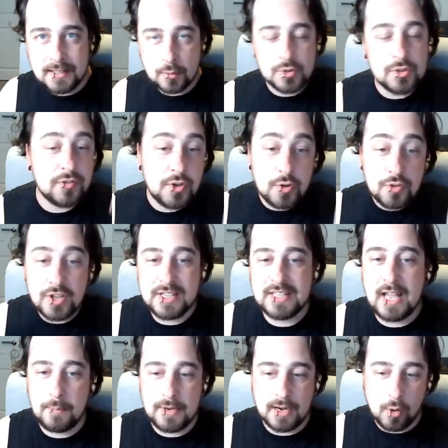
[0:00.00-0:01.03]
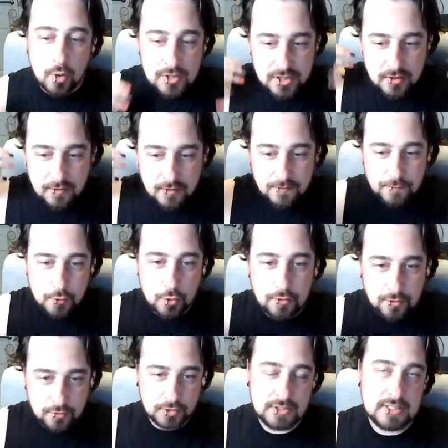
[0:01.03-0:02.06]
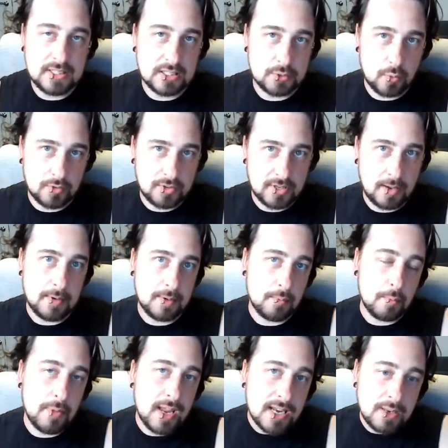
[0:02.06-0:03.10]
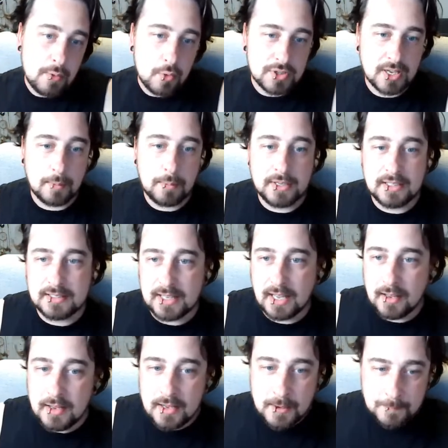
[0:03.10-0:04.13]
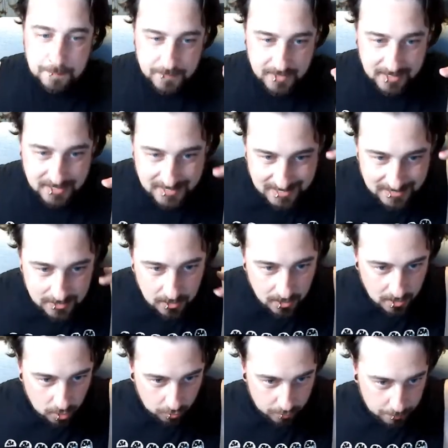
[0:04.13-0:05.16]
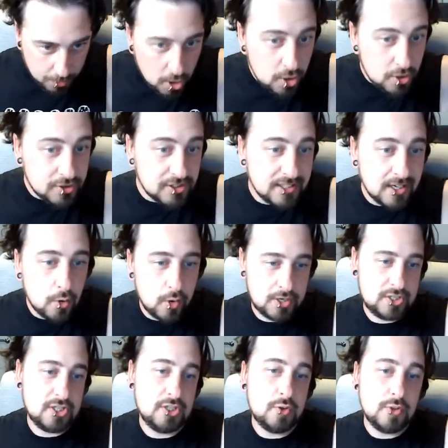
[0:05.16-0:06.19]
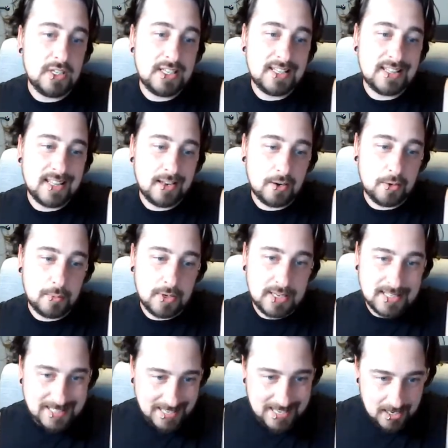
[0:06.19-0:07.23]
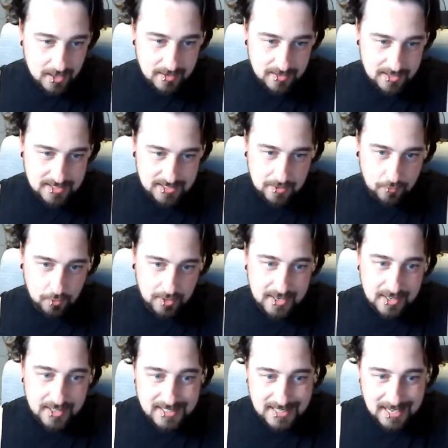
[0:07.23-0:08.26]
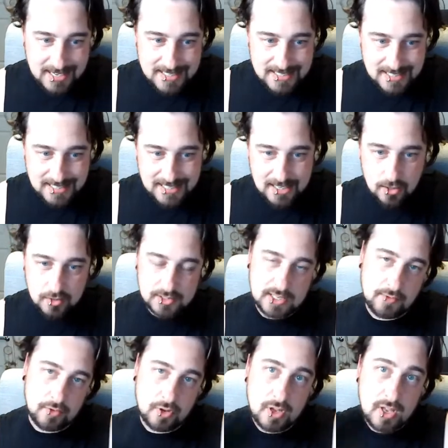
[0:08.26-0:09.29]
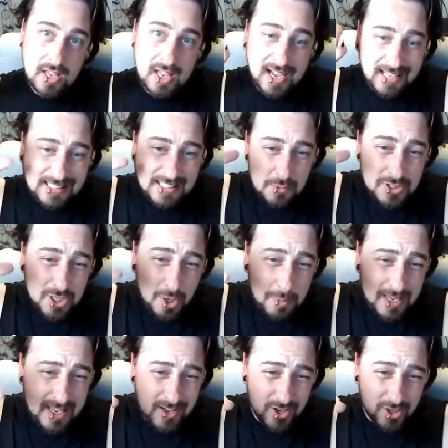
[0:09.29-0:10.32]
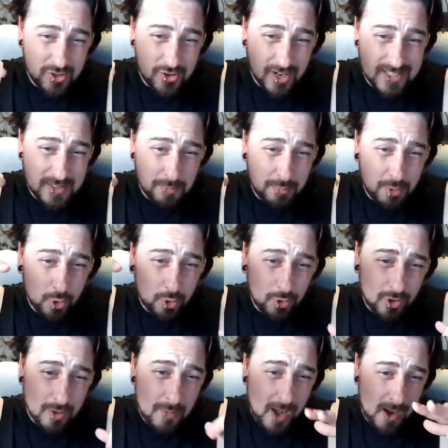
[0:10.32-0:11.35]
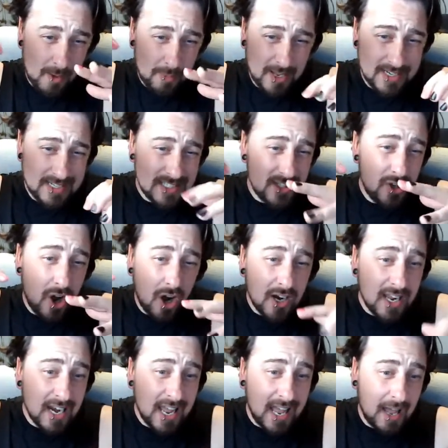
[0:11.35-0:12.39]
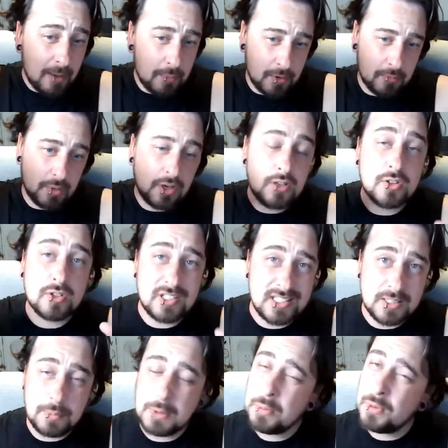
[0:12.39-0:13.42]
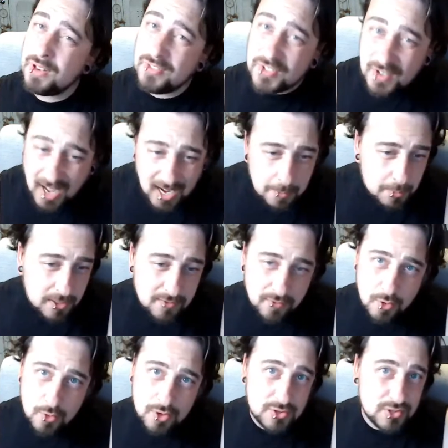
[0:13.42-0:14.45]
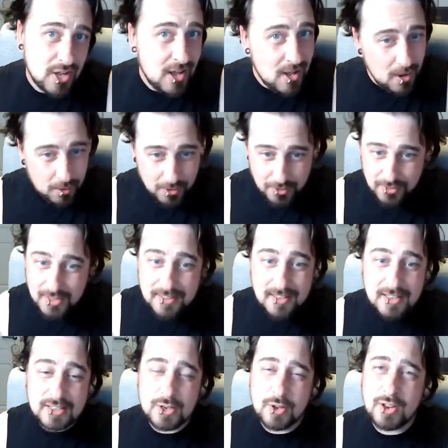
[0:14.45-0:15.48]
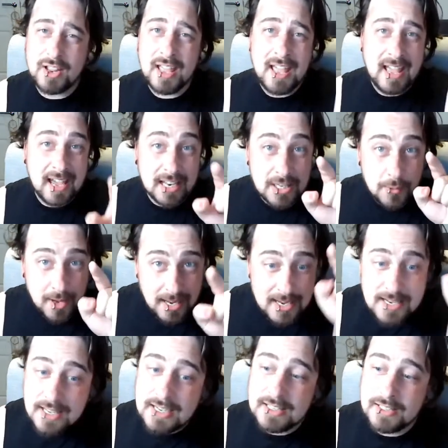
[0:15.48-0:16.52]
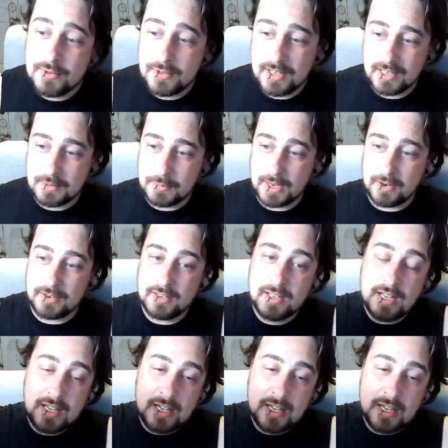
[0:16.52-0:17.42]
There was a few things happening. I won't into the full full details of what was happening, but mainly what was happening was that the kid or the person in question who needed therapy is here at this level, and they're engaging here at this level. Ali was up here trying to pull them up, and it's not going to happen because autistic people are hyperly focused on the thing they're doing, and you ain't going to do nothing about it.